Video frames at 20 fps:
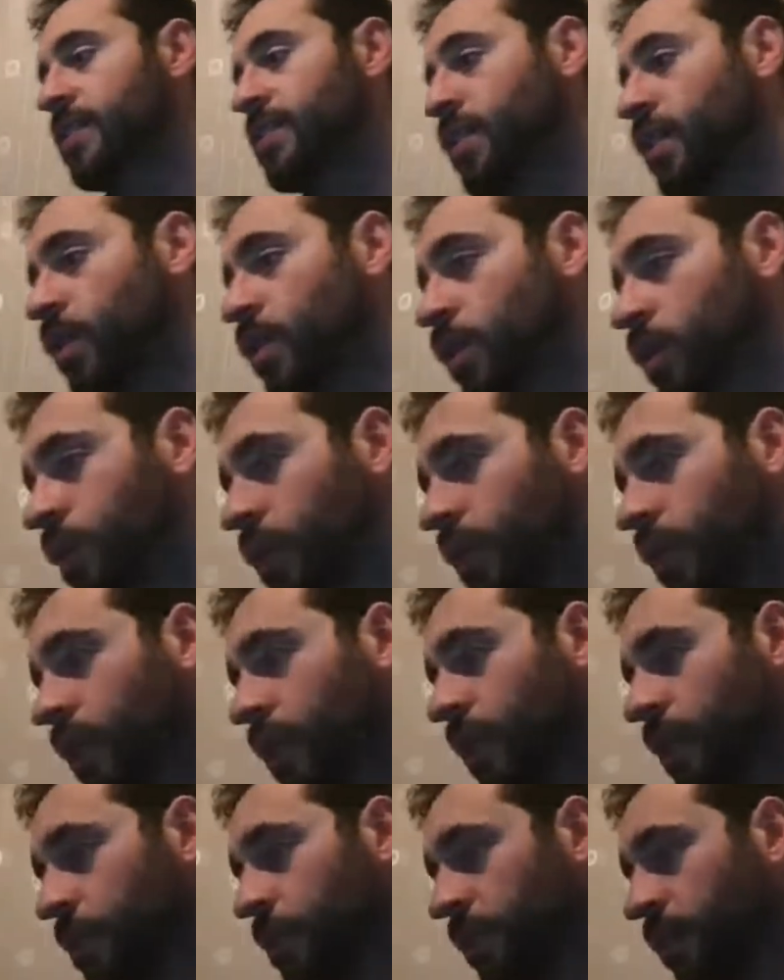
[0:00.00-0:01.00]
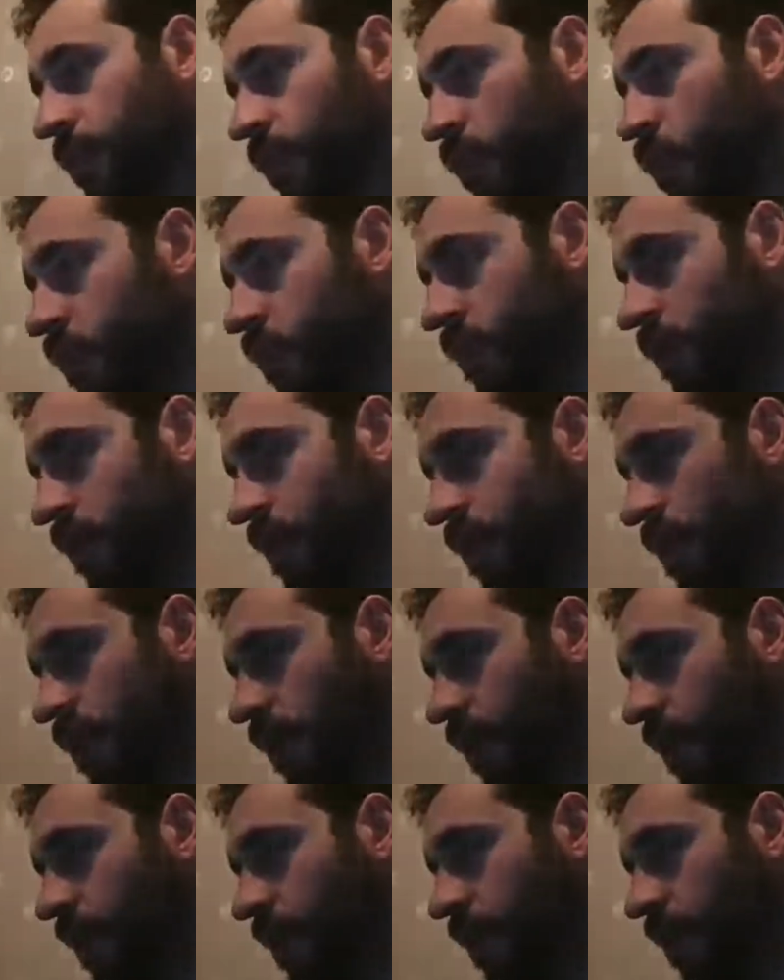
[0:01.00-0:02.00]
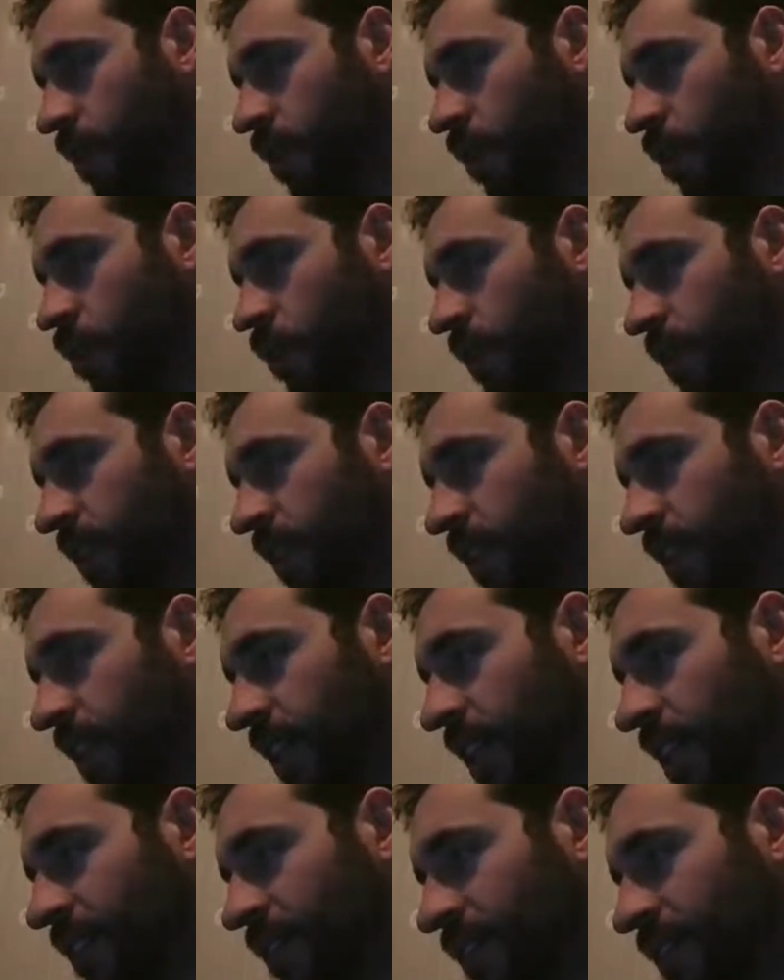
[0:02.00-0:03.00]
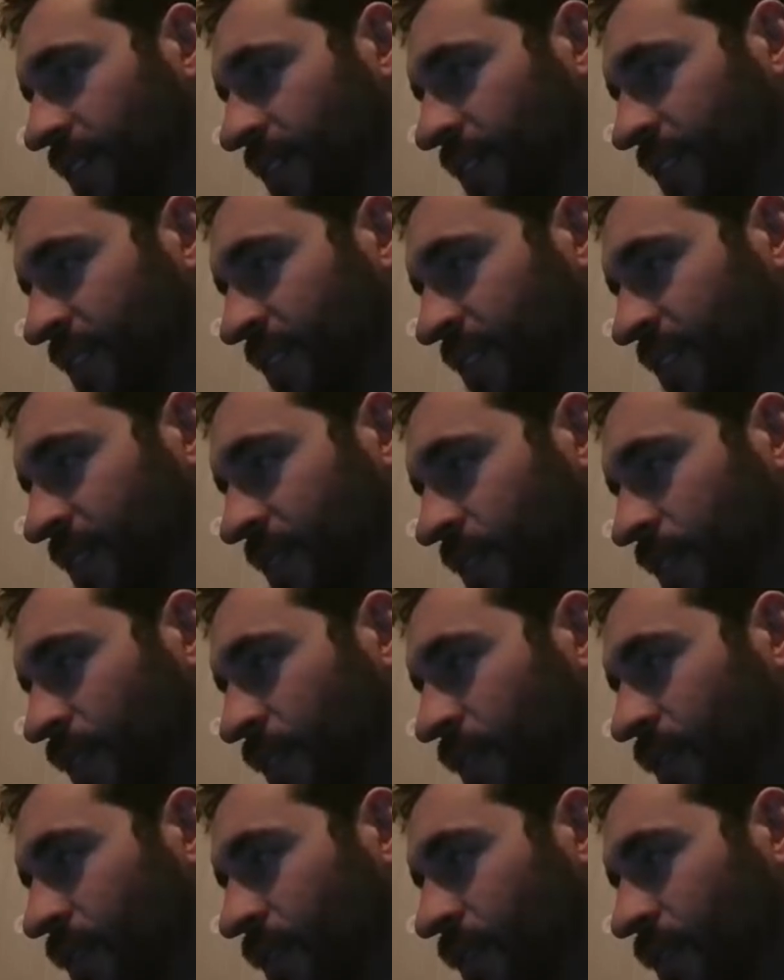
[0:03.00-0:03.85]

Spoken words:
So before, only after